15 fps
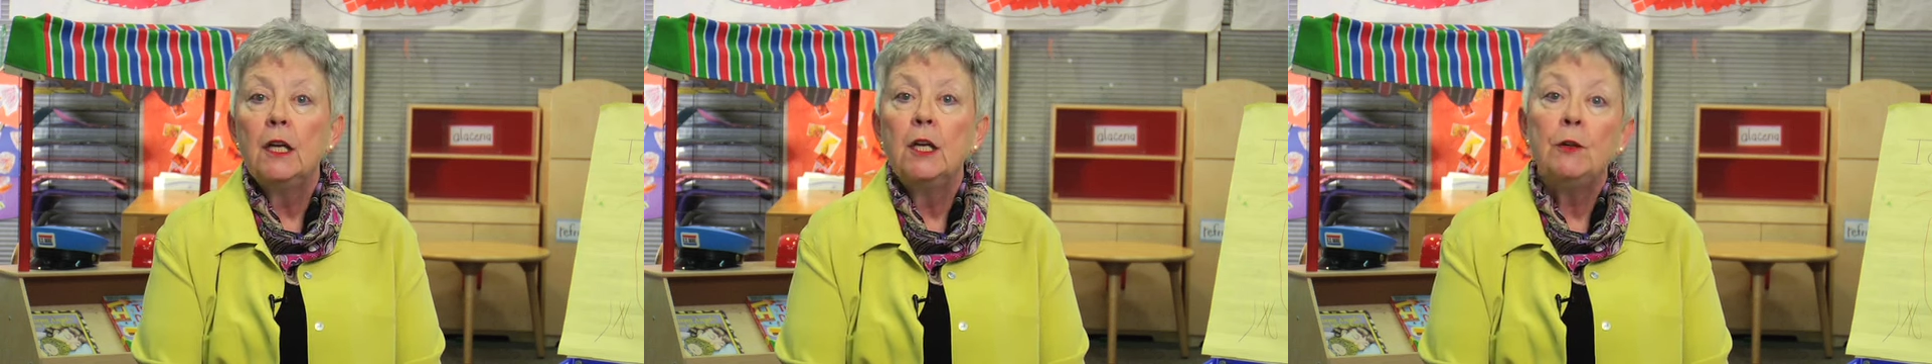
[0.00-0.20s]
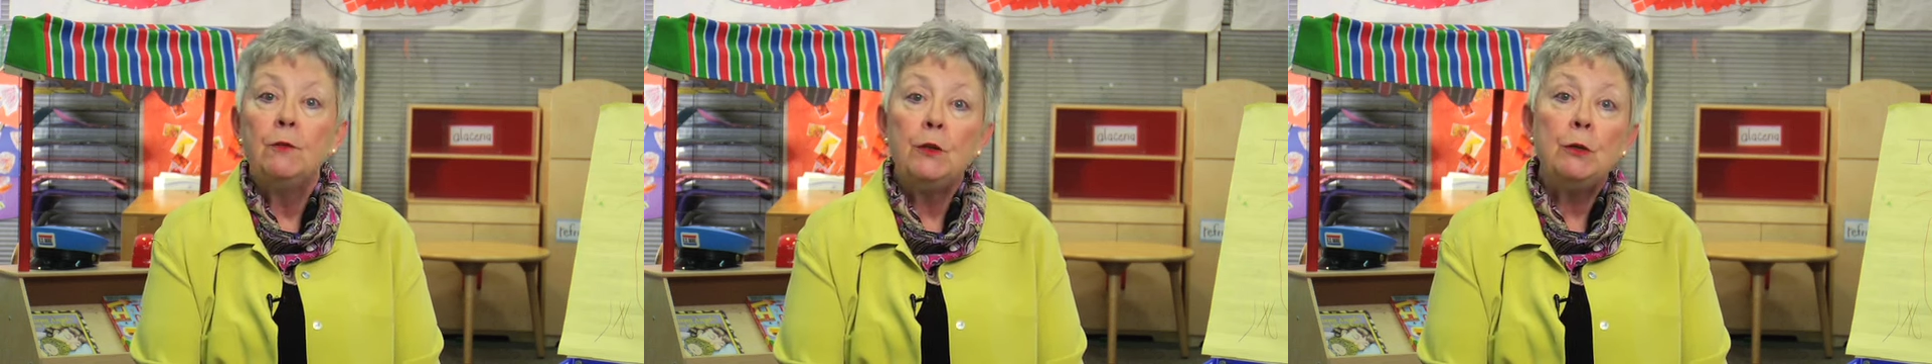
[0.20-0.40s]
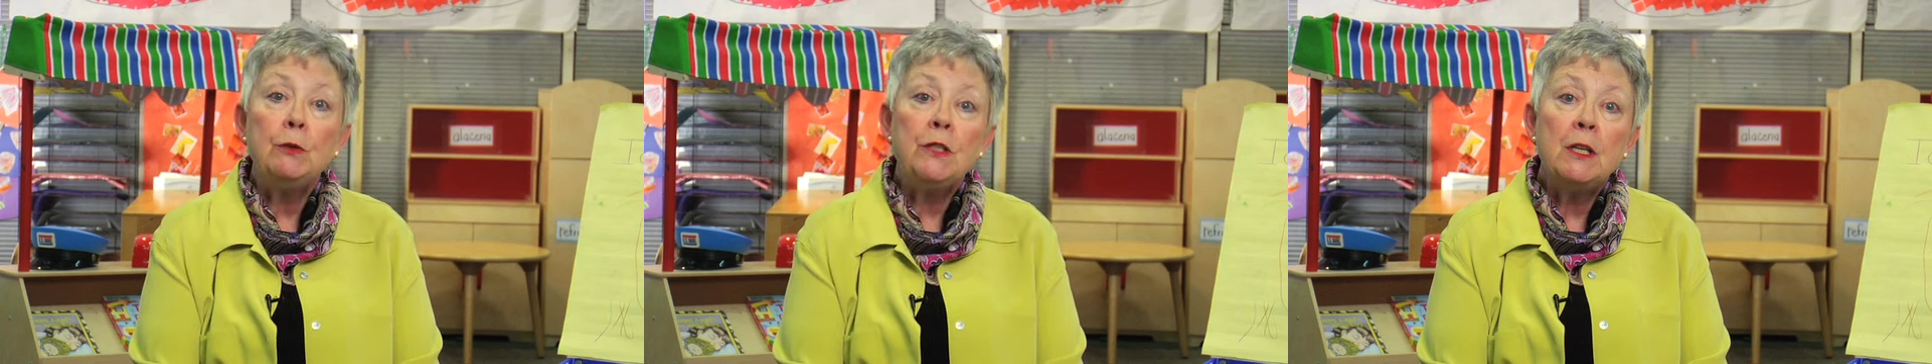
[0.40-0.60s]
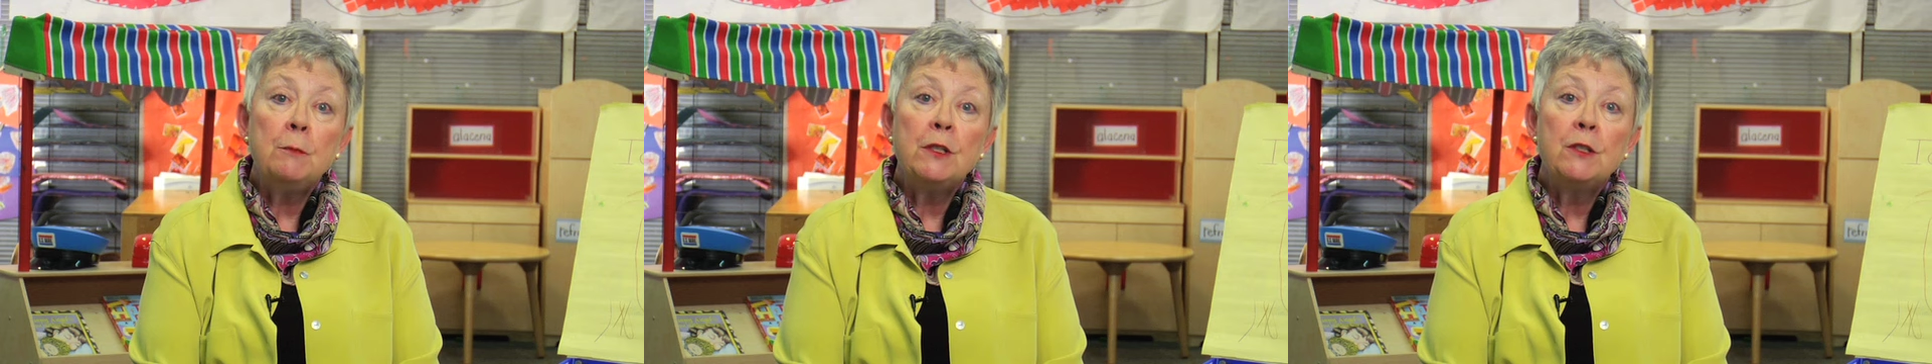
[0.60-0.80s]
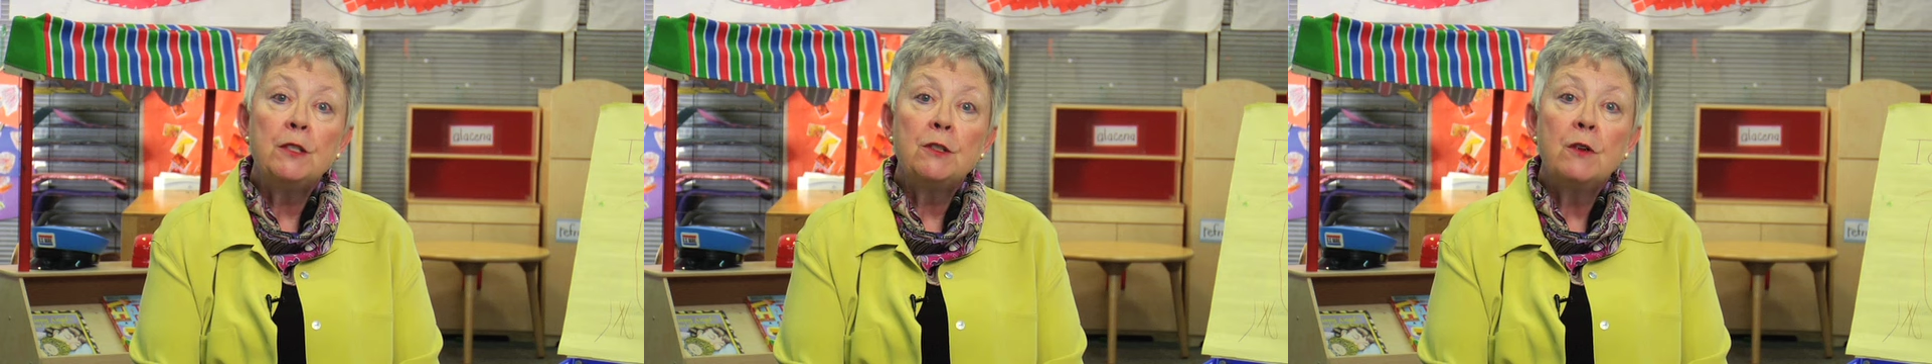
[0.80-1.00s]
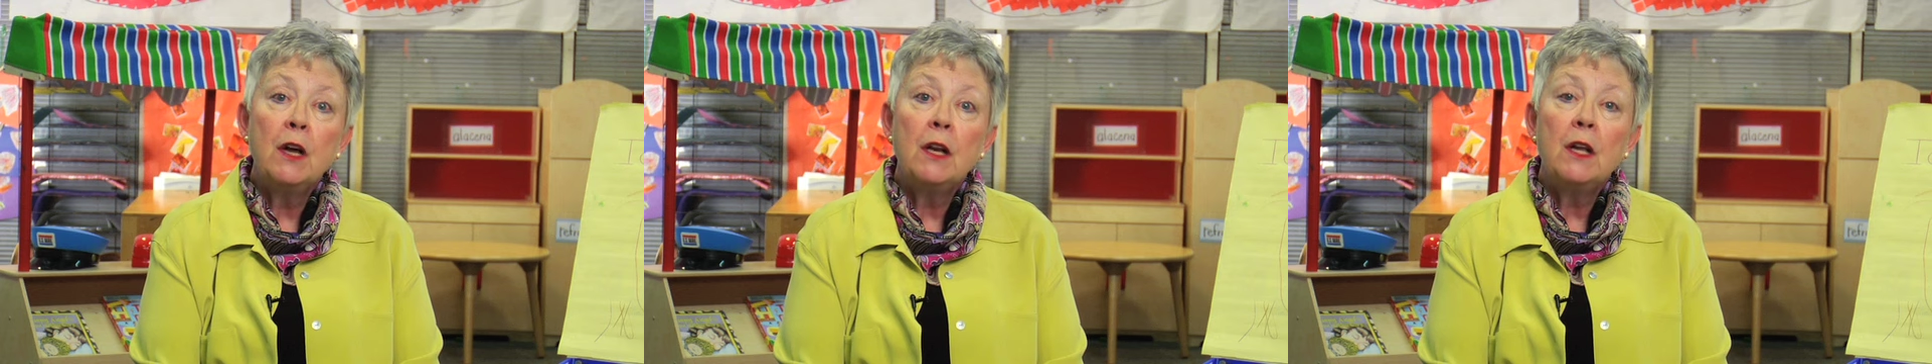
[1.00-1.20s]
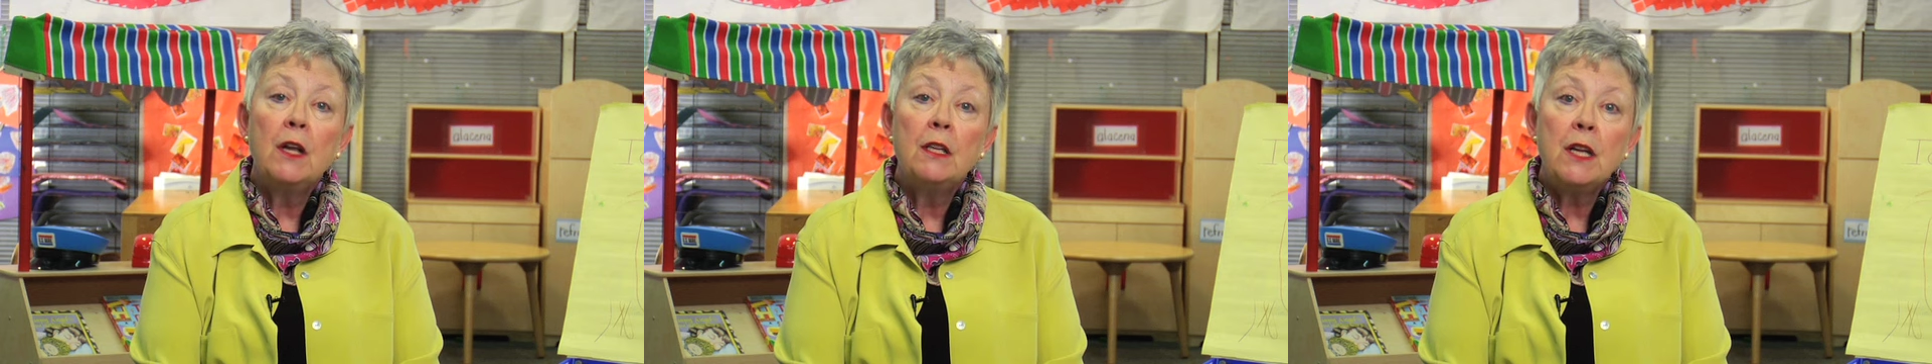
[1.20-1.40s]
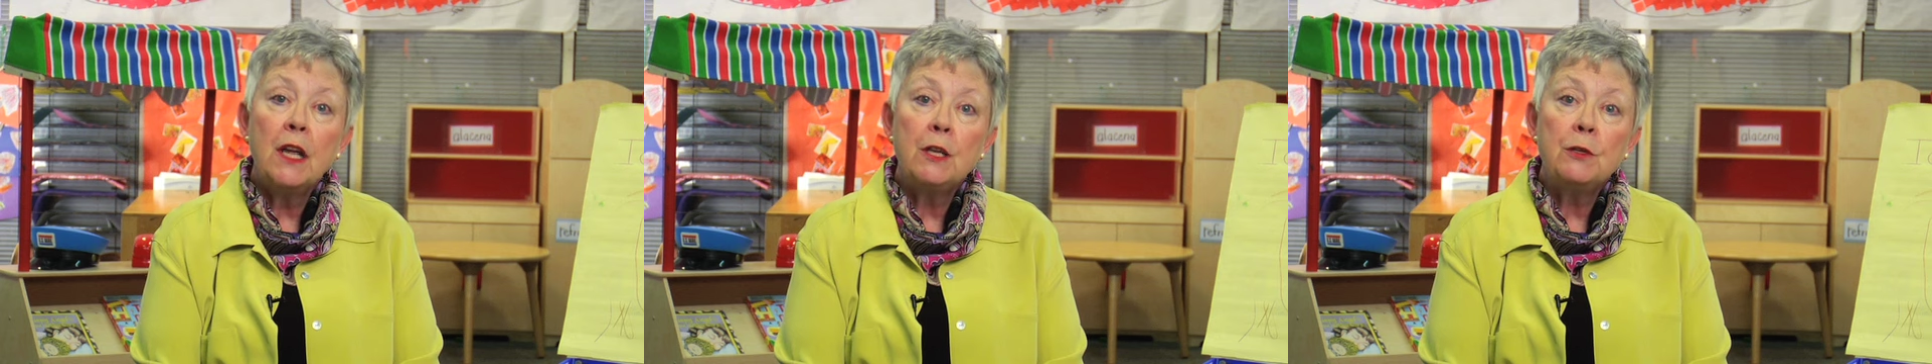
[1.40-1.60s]
If you demonstrate
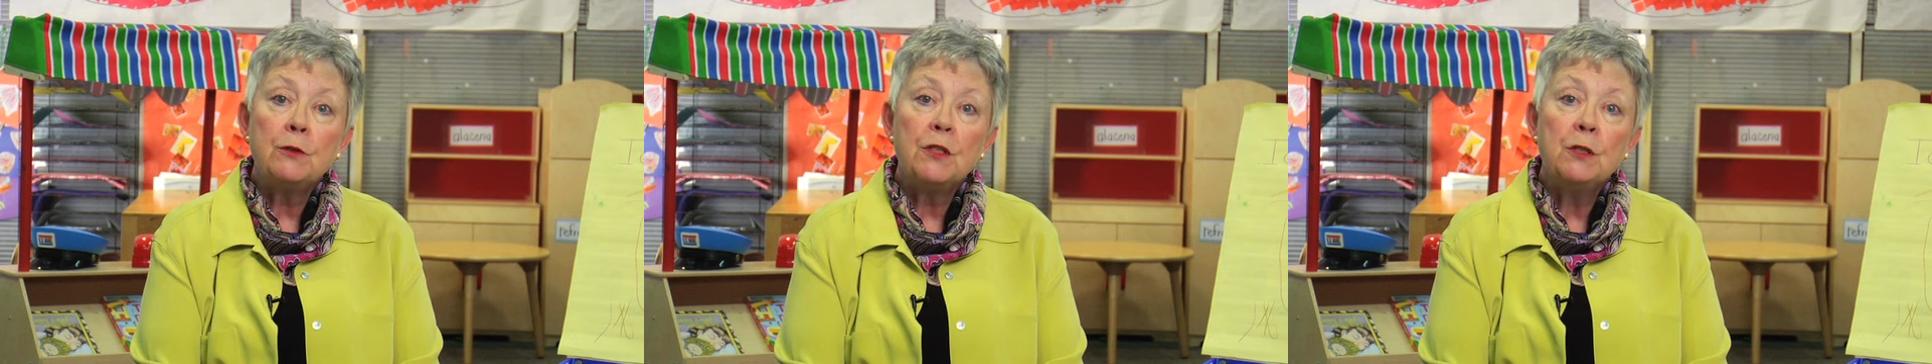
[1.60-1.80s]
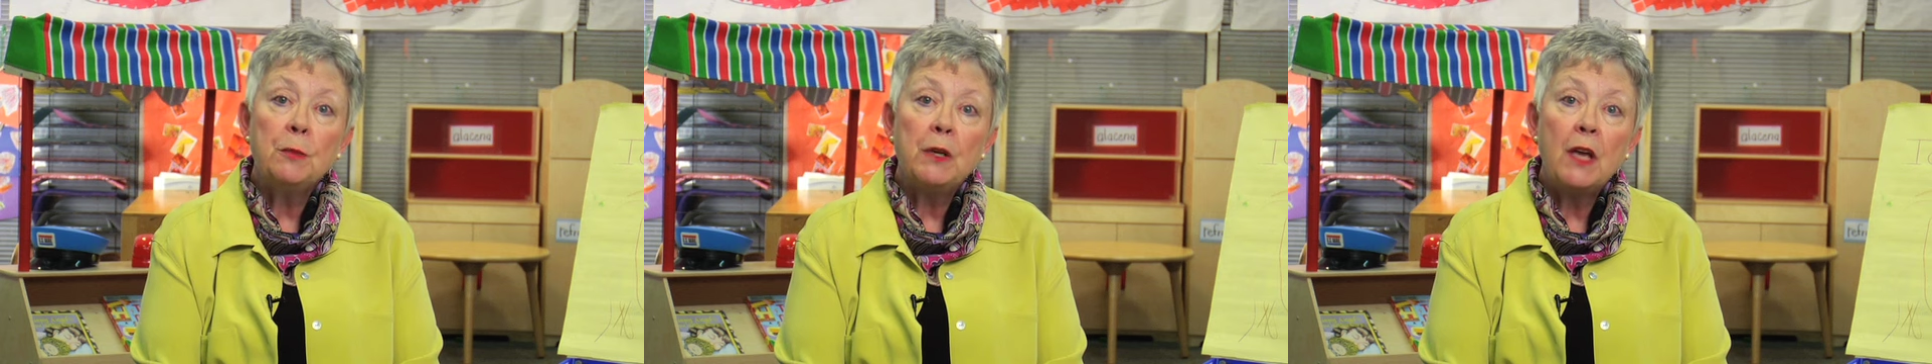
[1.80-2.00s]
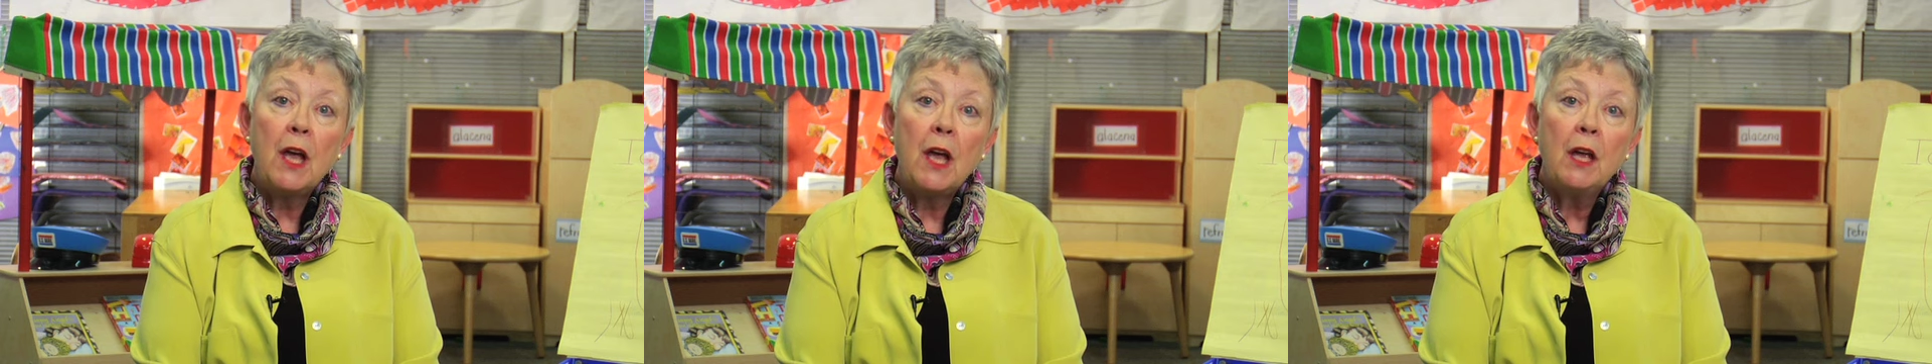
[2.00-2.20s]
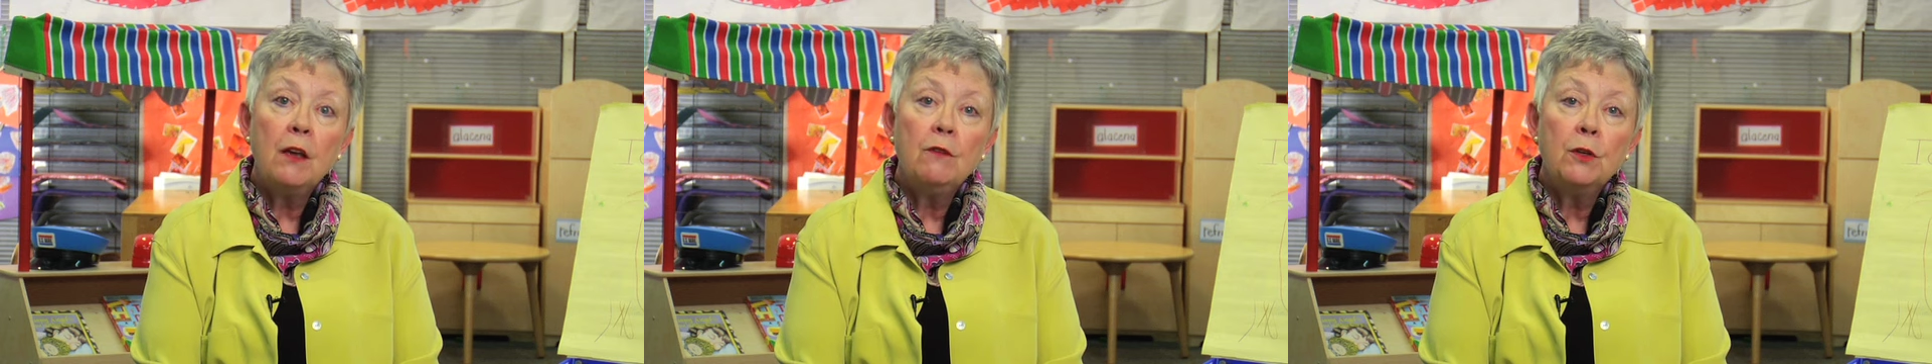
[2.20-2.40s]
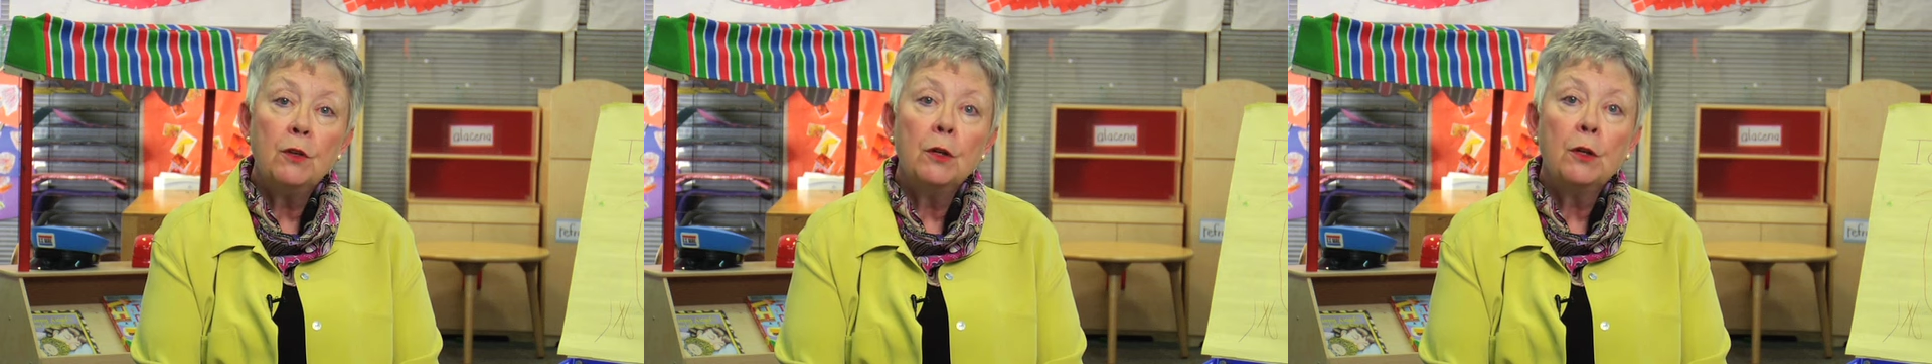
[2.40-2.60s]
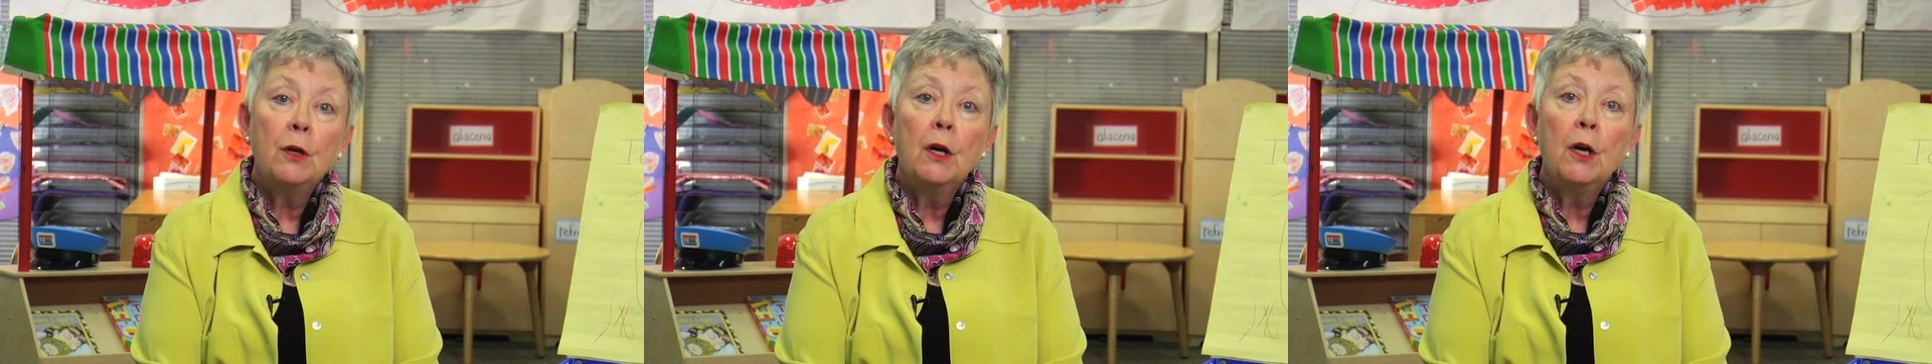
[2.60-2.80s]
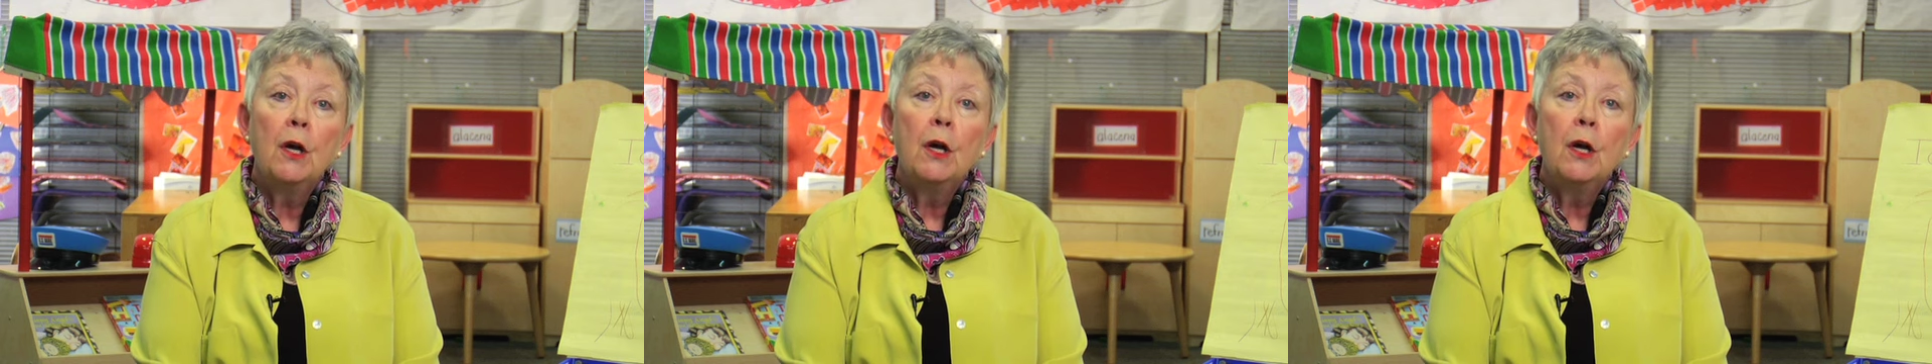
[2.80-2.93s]
a dangerous behavior